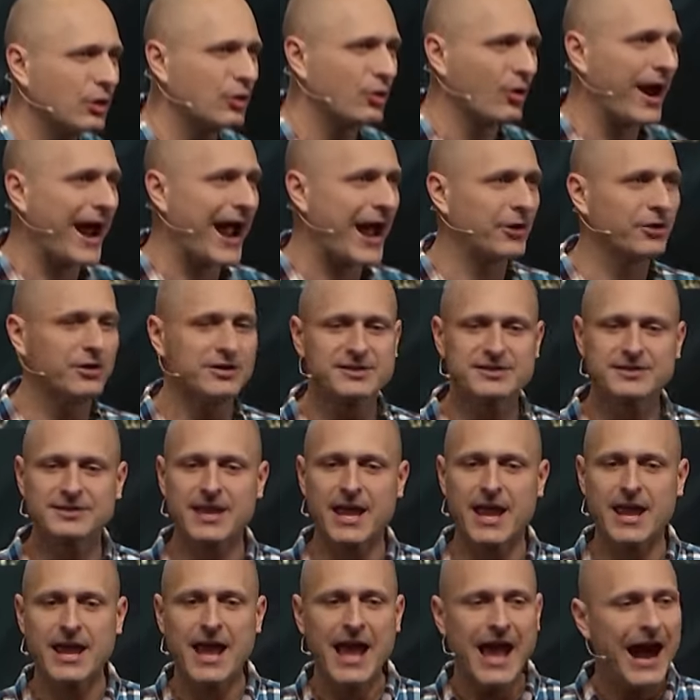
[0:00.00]
ground and
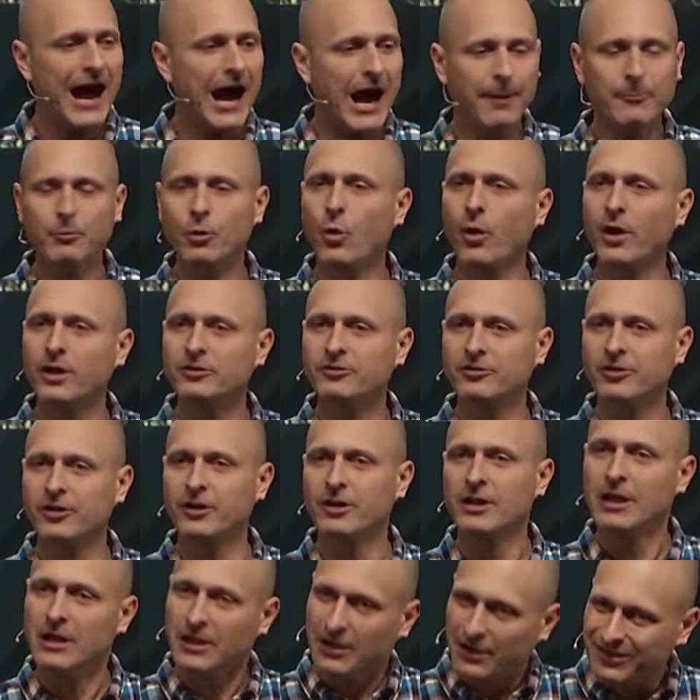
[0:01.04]
say, I'm going to
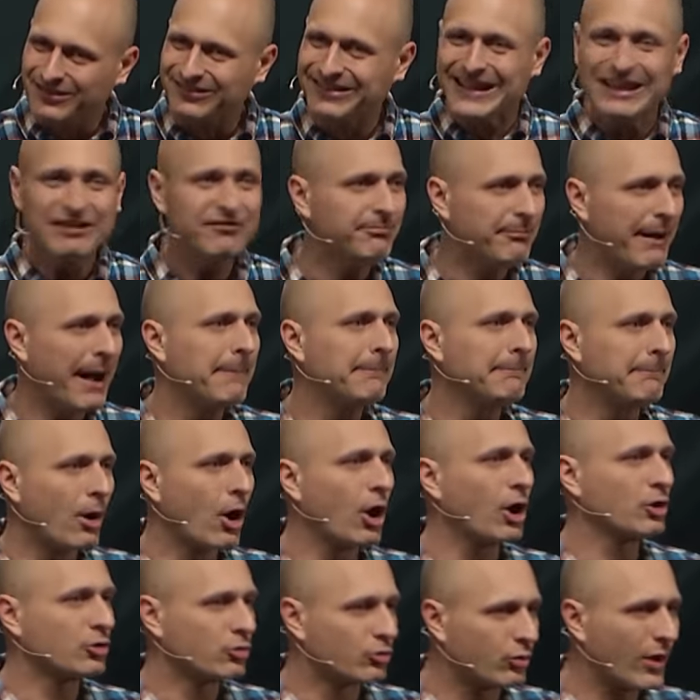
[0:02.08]
leave my
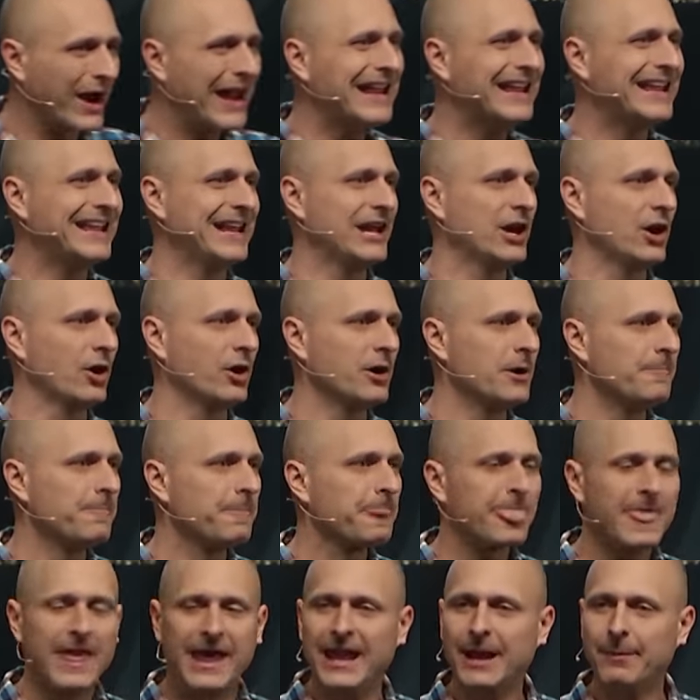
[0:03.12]
mark right here,
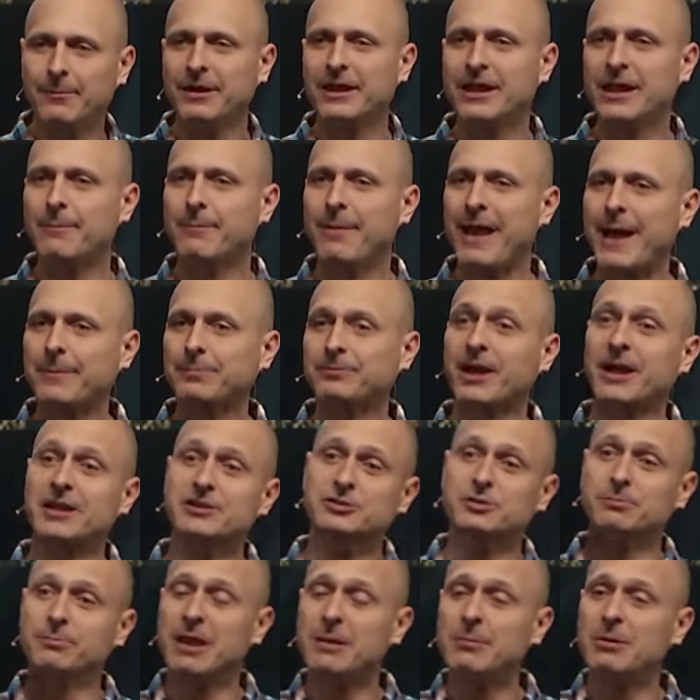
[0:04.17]
and I'm going to get baptized.
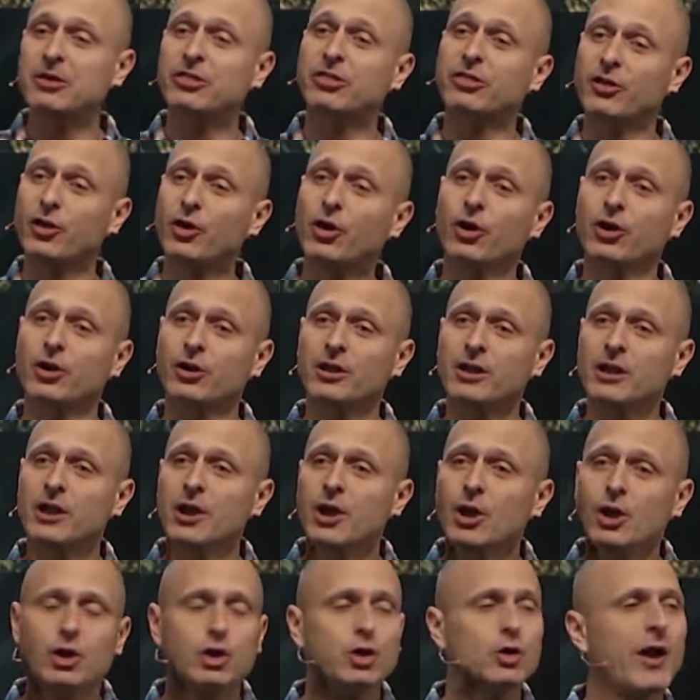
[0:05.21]
Or maybe third,
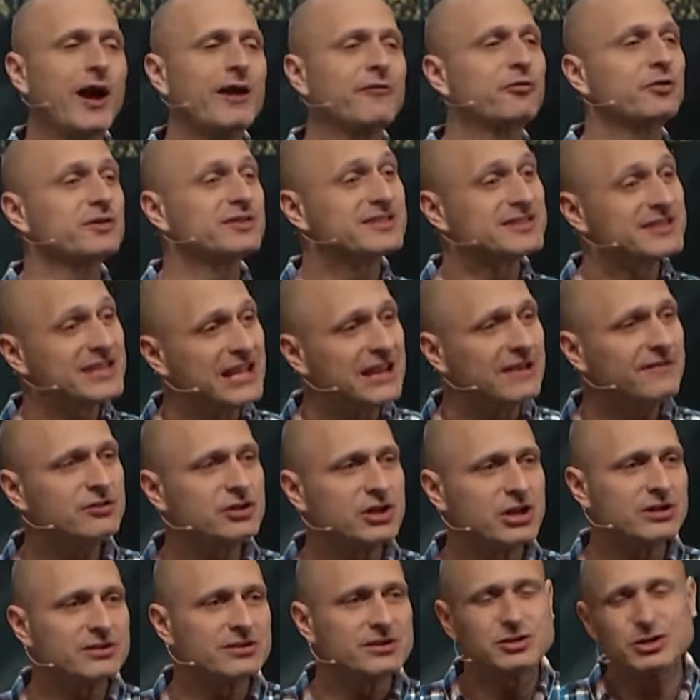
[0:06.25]
you have received
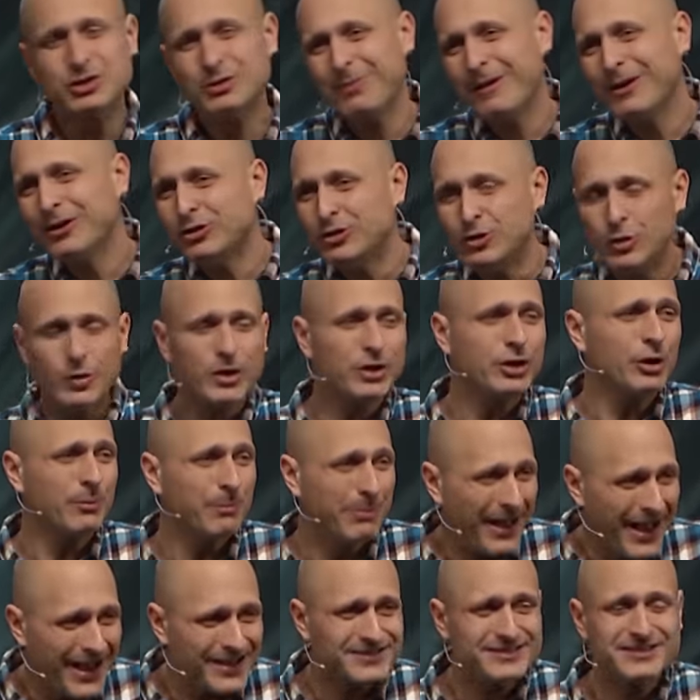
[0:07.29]
Jesus. You've been doing your
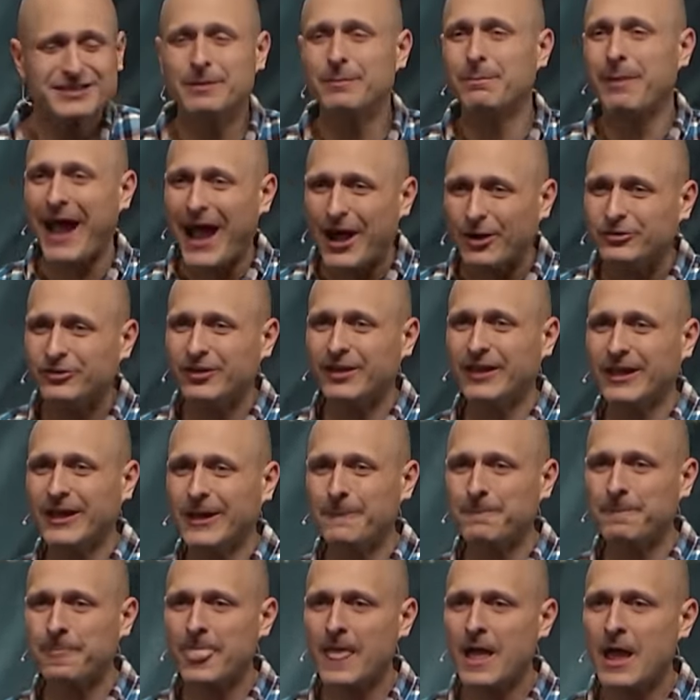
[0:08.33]
best to bow to
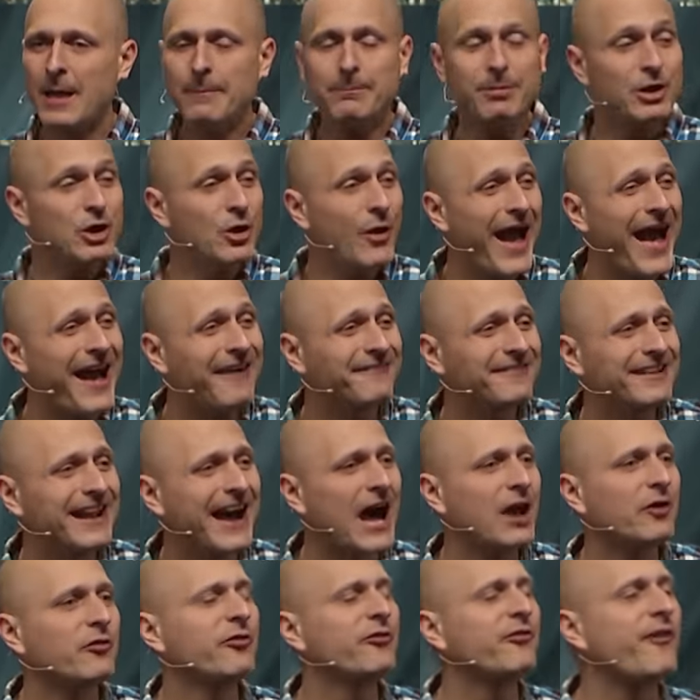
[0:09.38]
him, but you have
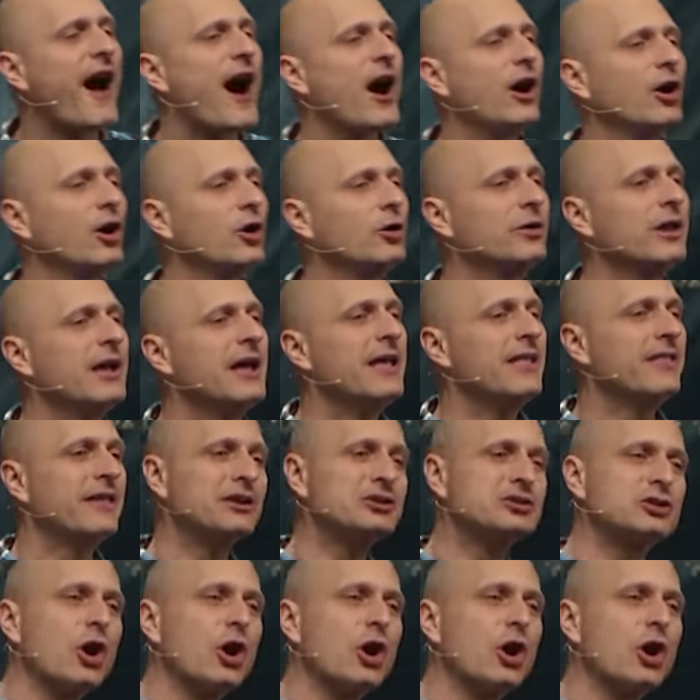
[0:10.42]
not followed this